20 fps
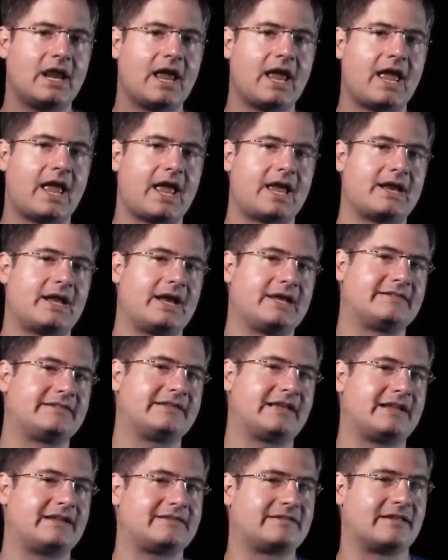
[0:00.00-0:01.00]
and I
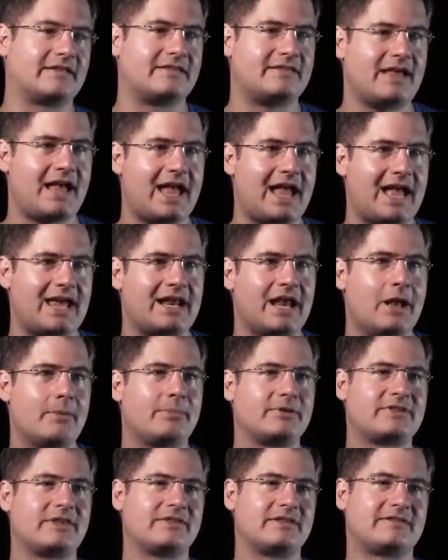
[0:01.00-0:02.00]
set it to that,
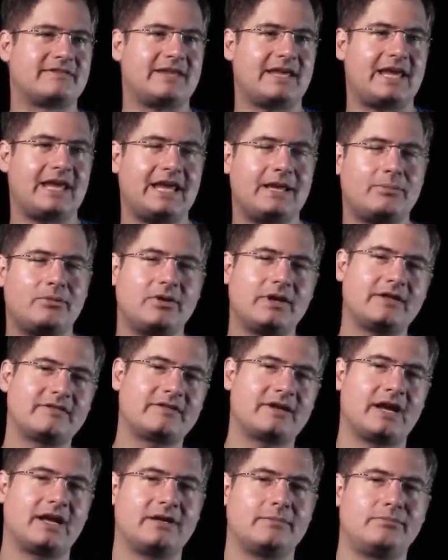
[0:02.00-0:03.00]
but then the table gets
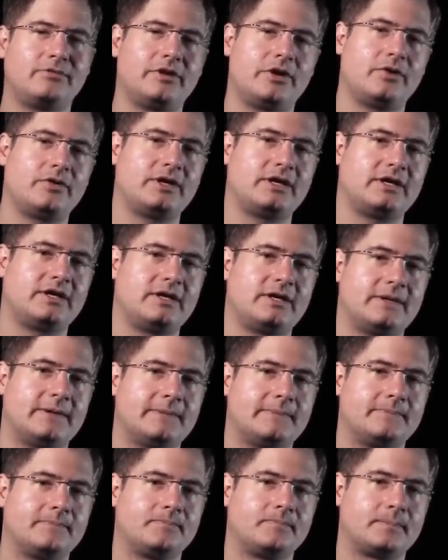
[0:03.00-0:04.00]
kind of bloated.
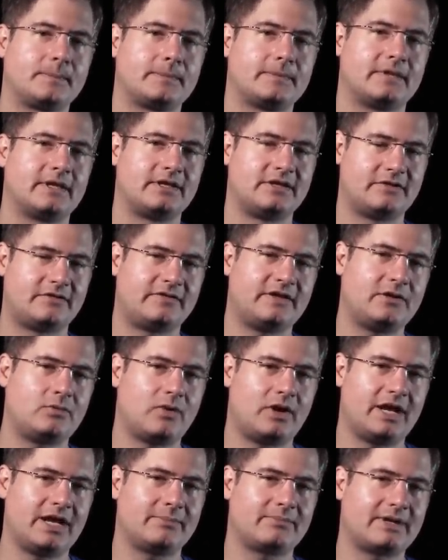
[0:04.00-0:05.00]
You see
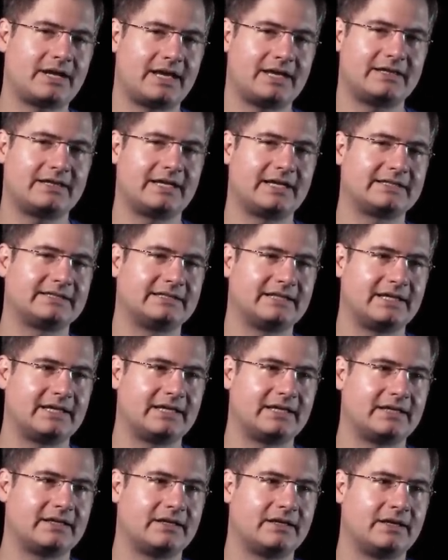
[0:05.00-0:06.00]
why I'm kind of like,
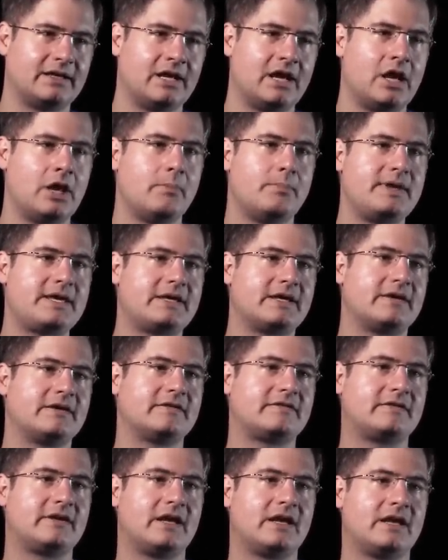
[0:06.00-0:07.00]
nah?
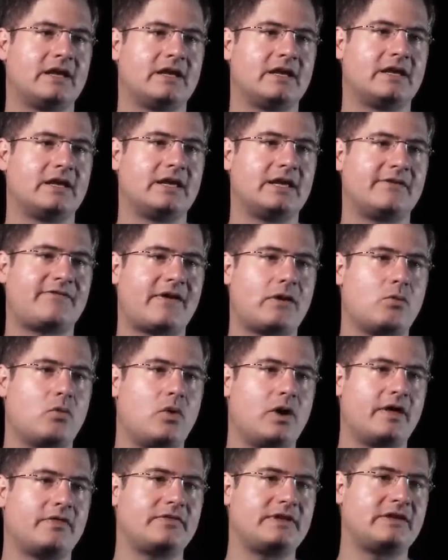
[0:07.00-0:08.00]
Because if I
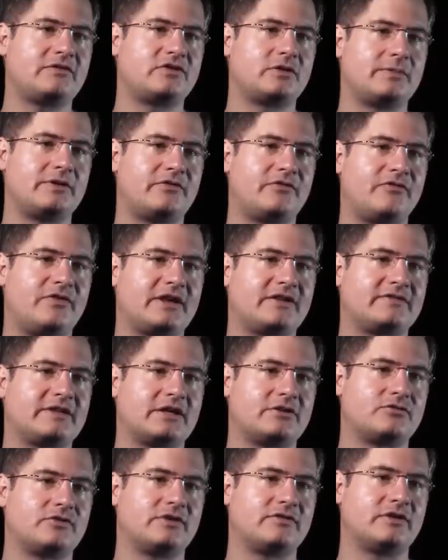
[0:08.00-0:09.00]
want these to be fixed
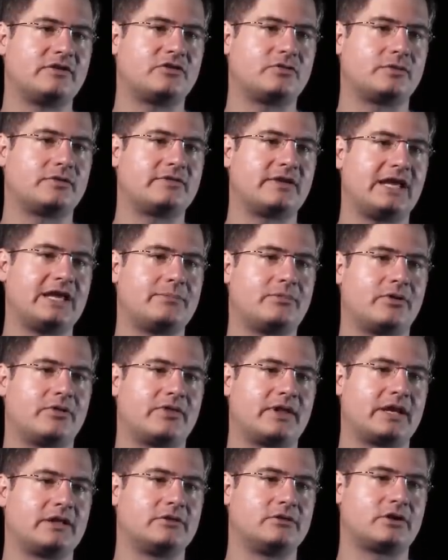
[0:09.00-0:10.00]
entries into a table
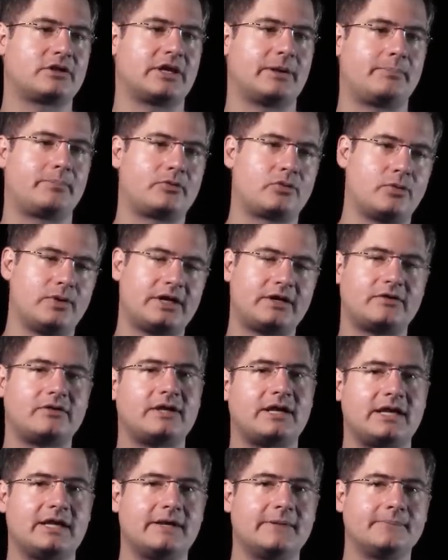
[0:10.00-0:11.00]
that I look up
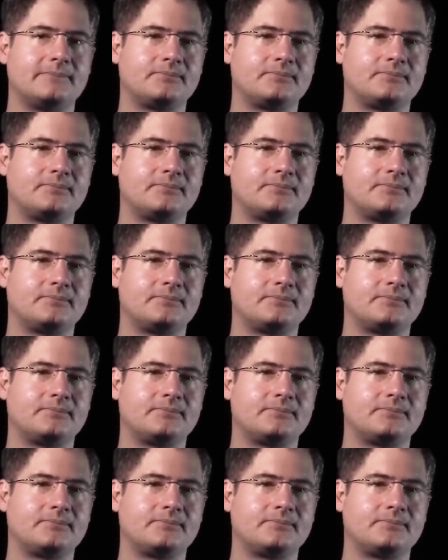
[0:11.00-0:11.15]
quickly,